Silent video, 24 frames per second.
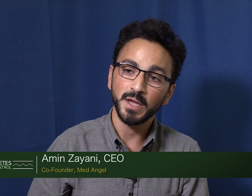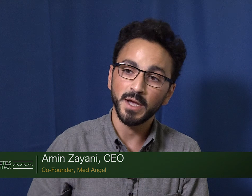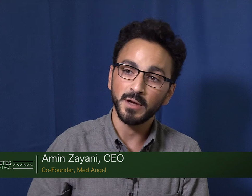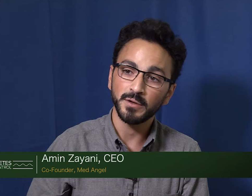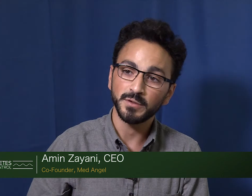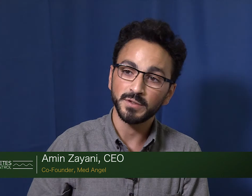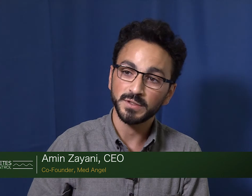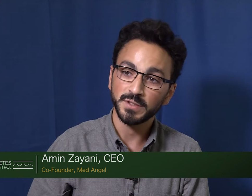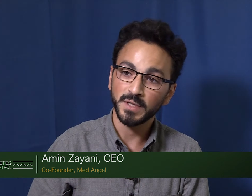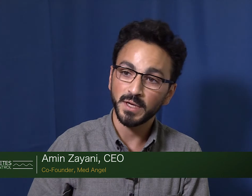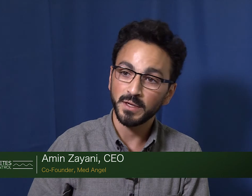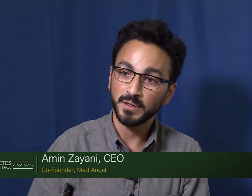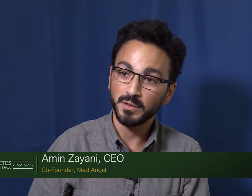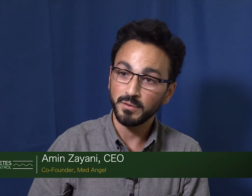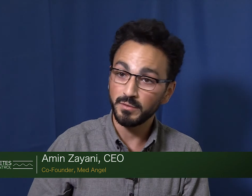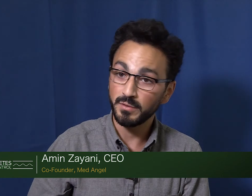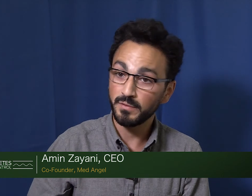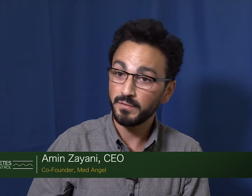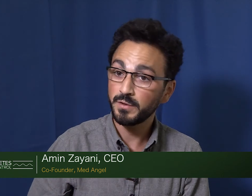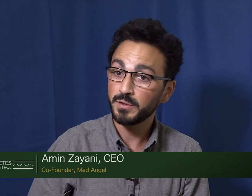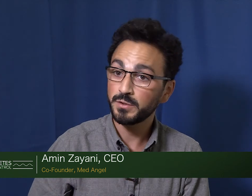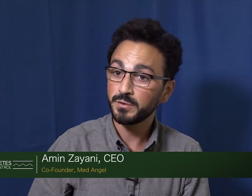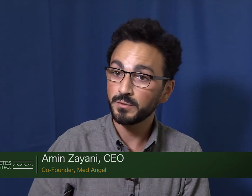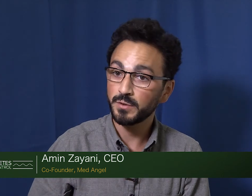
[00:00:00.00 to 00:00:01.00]
outside the
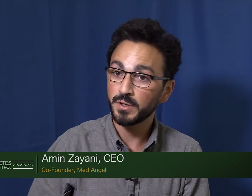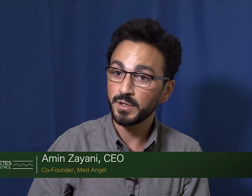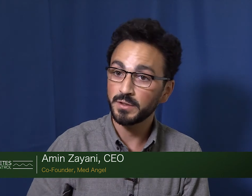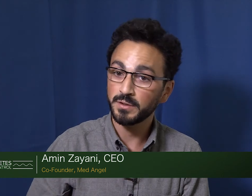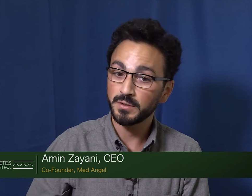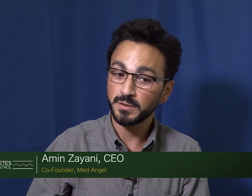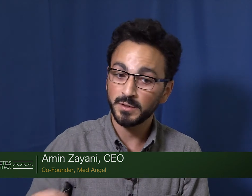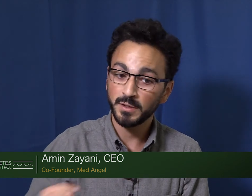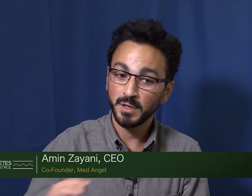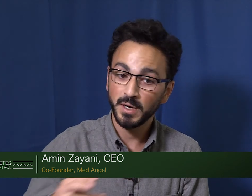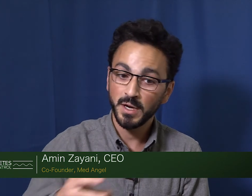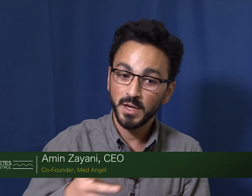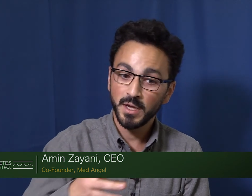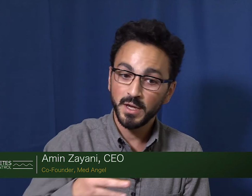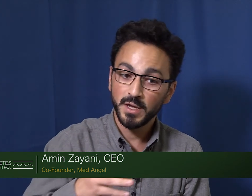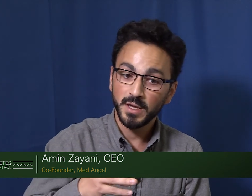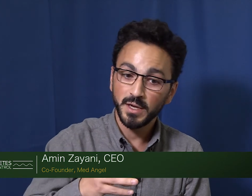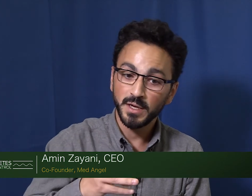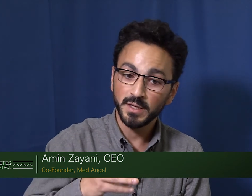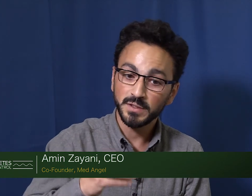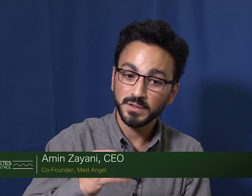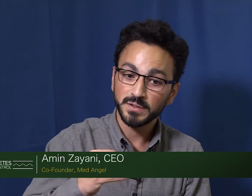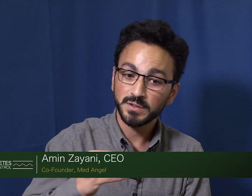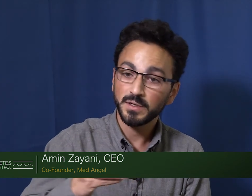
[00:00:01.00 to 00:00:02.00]
refrigerator,
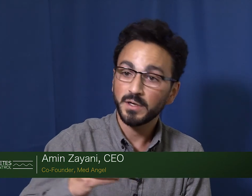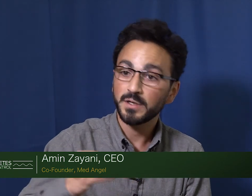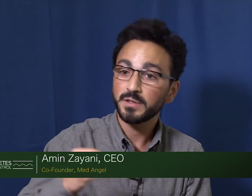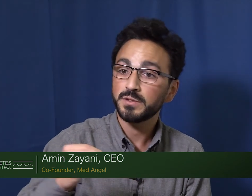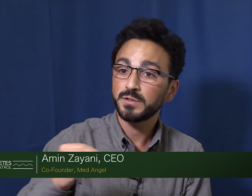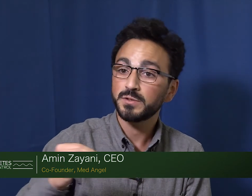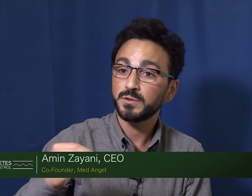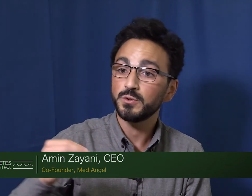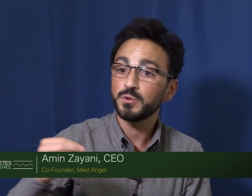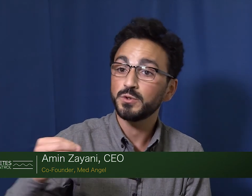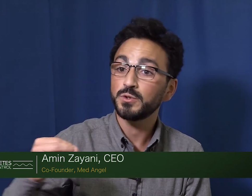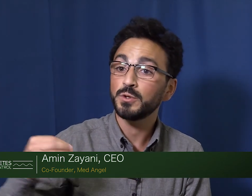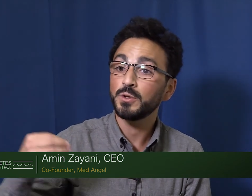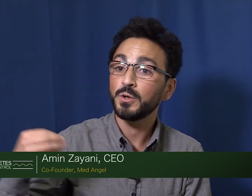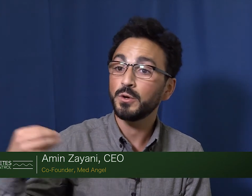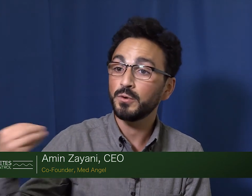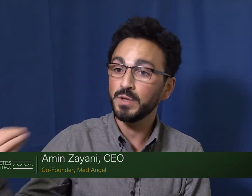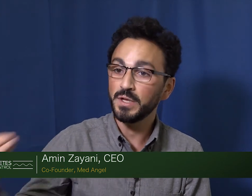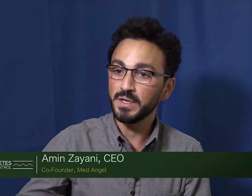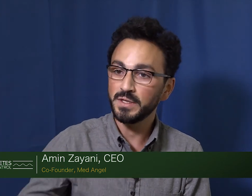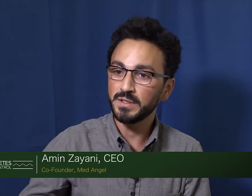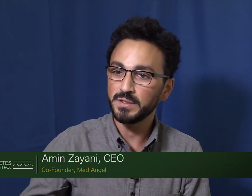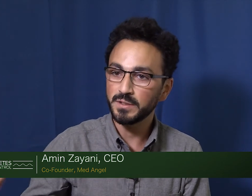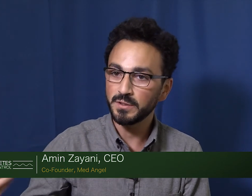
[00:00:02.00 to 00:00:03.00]
it starts to
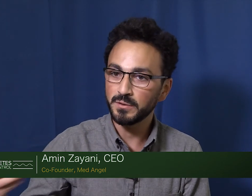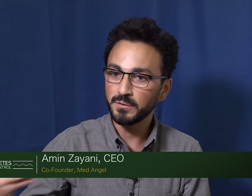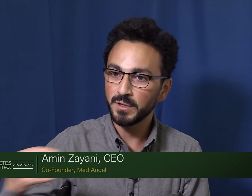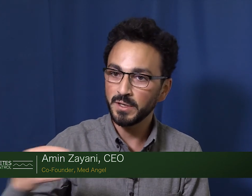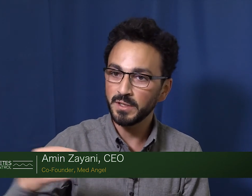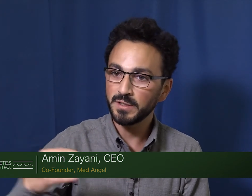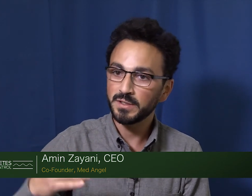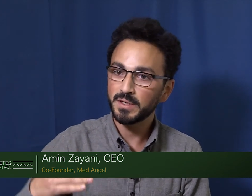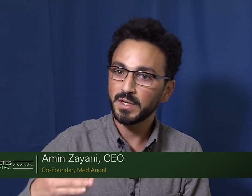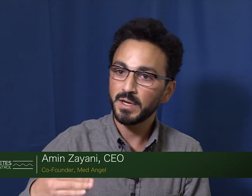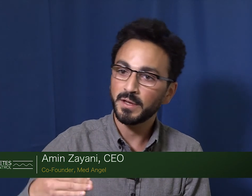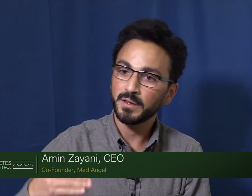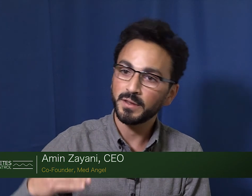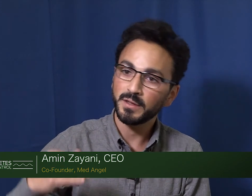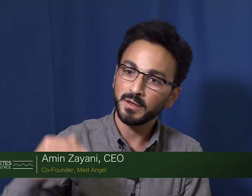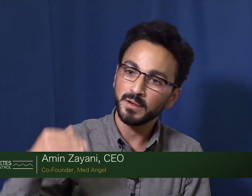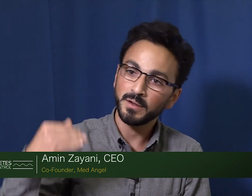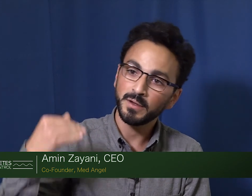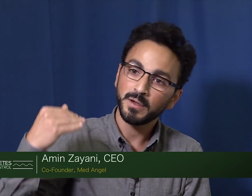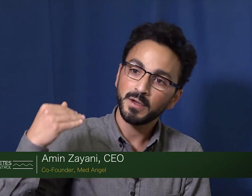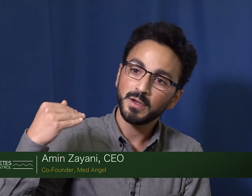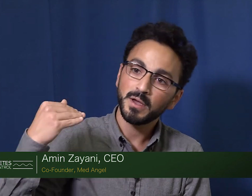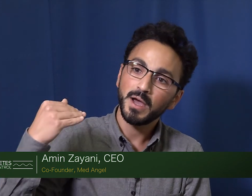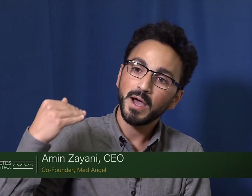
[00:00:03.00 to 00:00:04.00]
slowly degrade. And
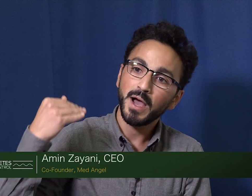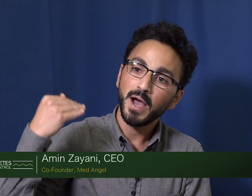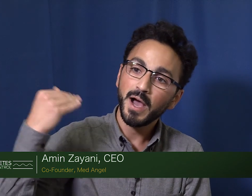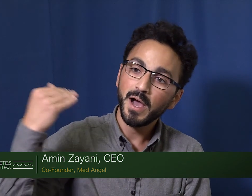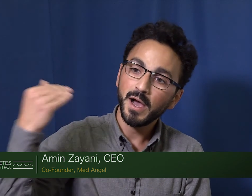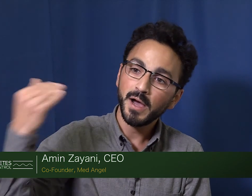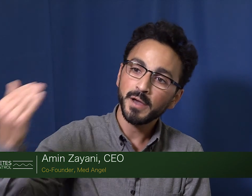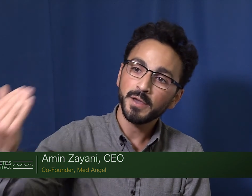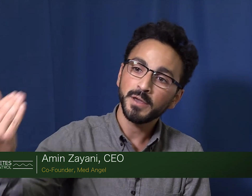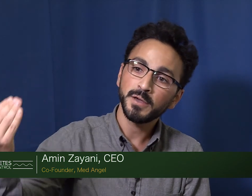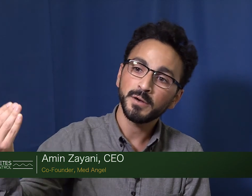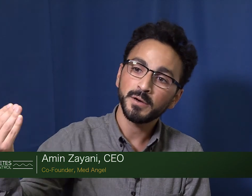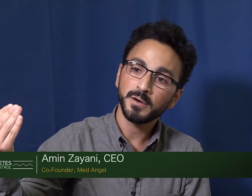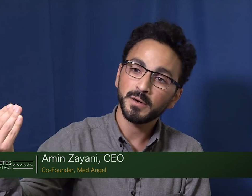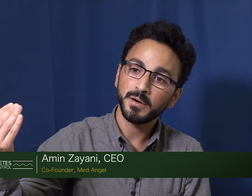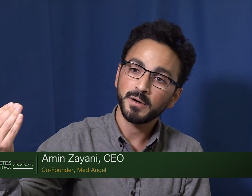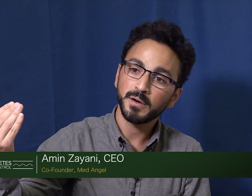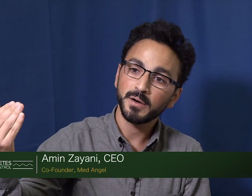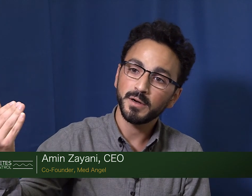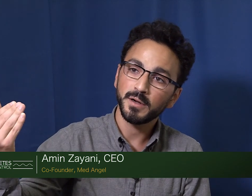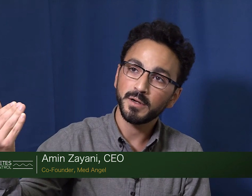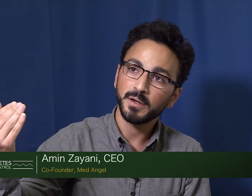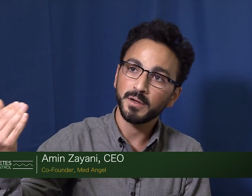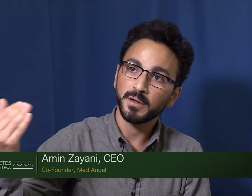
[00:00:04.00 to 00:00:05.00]
the higher
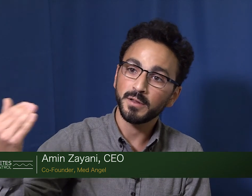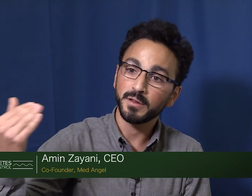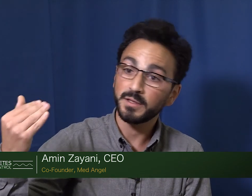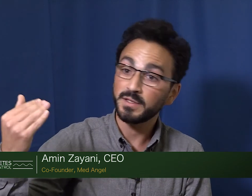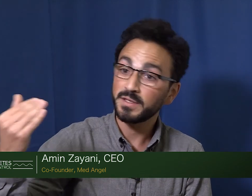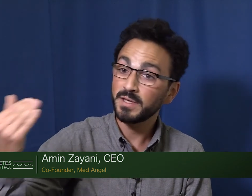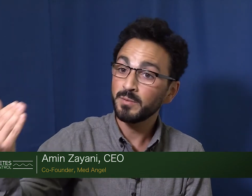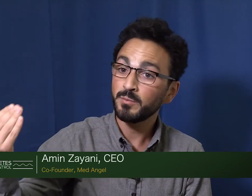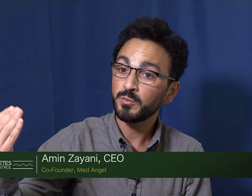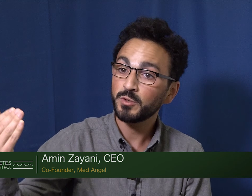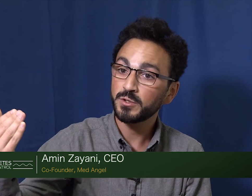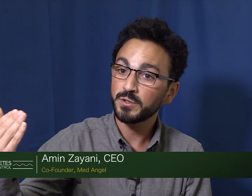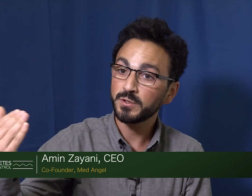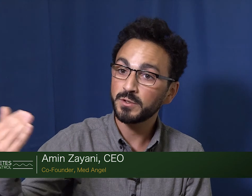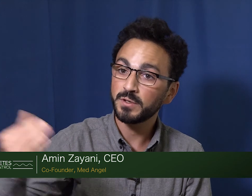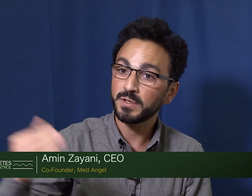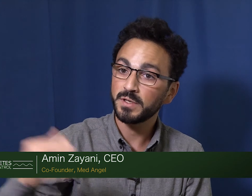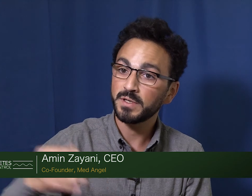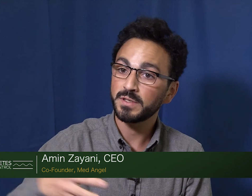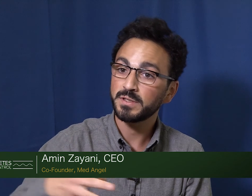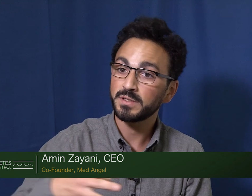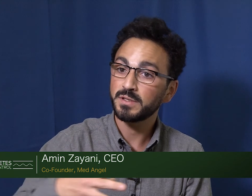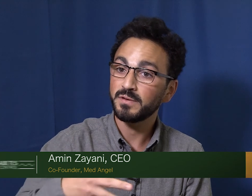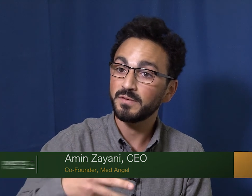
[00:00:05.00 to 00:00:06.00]
the temperature
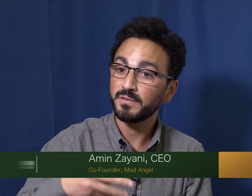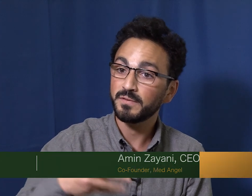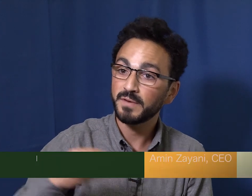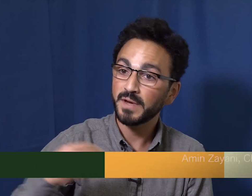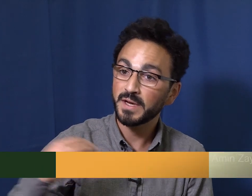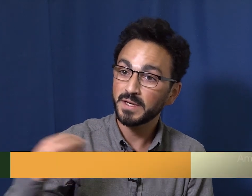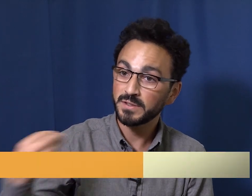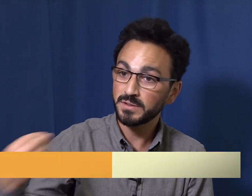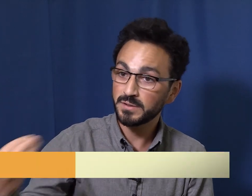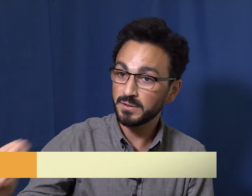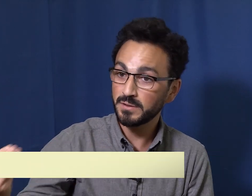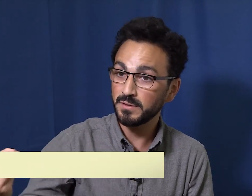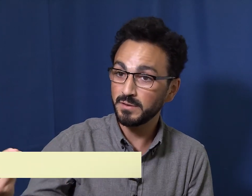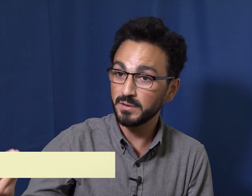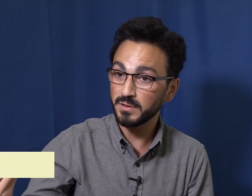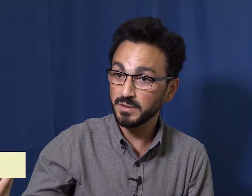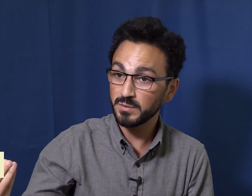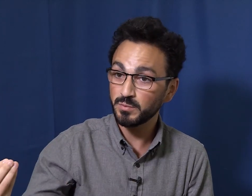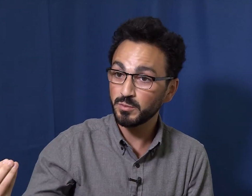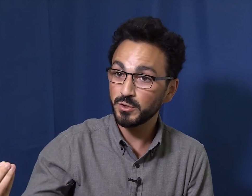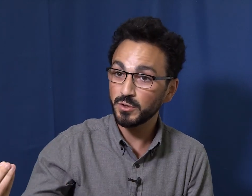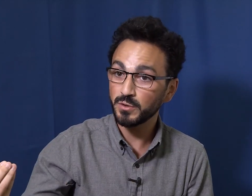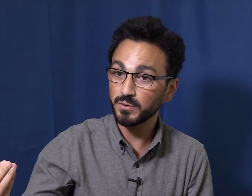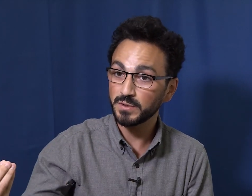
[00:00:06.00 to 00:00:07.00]
is, the faster this
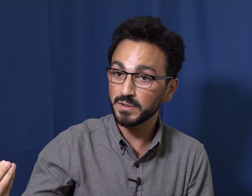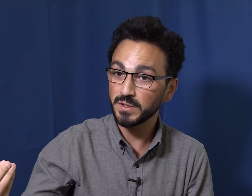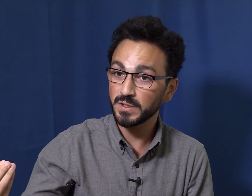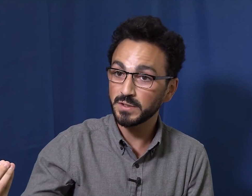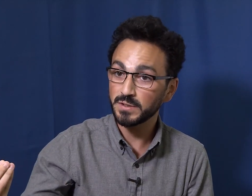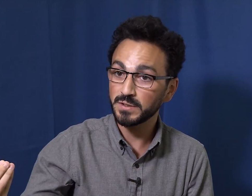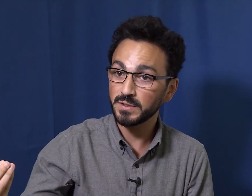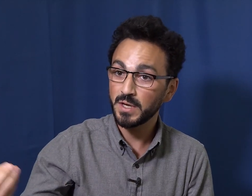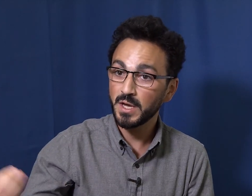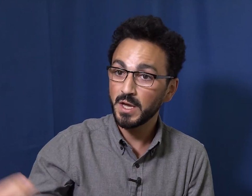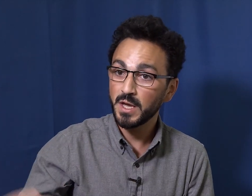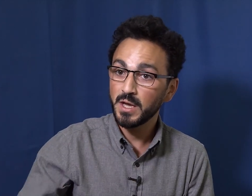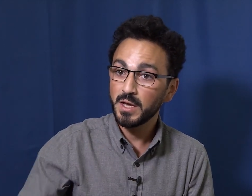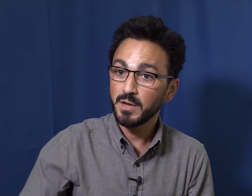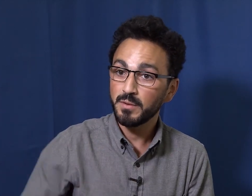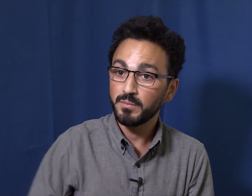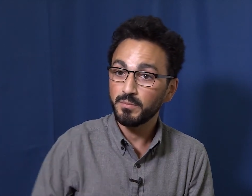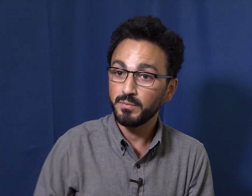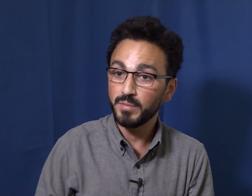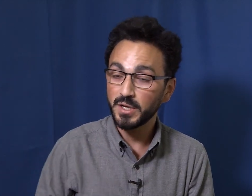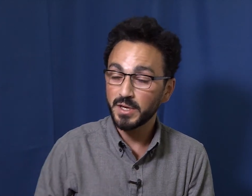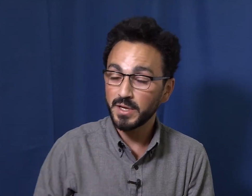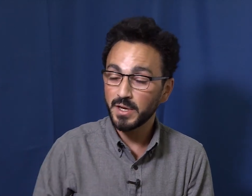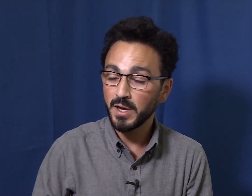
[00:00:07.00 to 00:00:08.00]
process
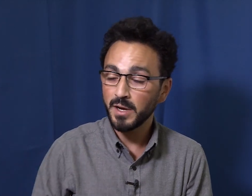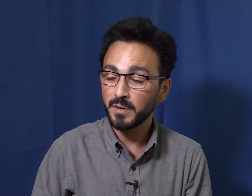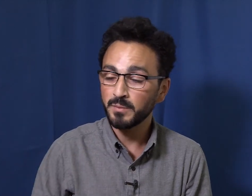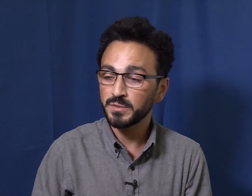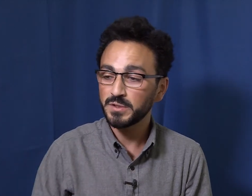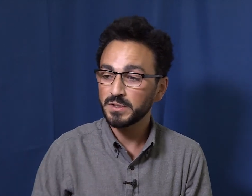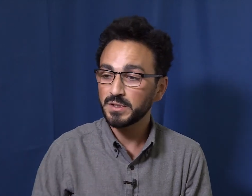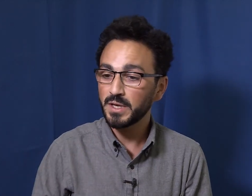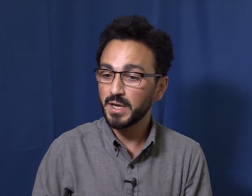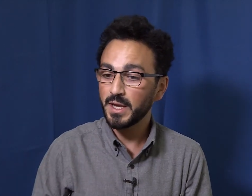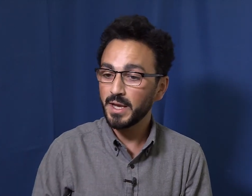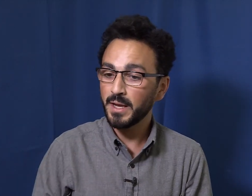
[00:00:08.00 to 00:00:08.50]
becomes.